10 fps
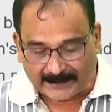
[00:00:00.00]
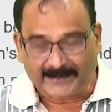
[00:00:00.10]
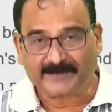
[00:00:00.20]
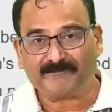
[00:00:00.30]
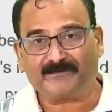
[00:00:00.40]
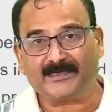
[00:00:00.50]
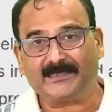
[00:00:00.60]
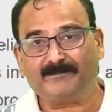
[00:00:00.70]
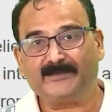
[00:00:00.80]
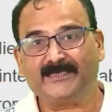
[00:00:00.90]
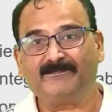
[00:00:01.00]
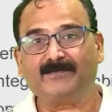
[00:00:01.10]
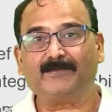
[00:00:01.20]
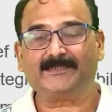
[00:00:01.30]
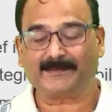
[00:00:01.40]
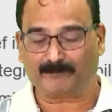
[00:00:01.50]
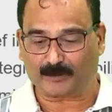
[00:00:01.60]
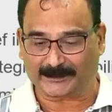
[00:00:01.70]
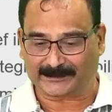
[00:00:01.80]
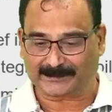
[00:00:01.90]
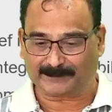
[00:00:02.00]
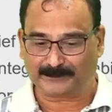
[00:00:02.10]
and friendly behavior by the employees,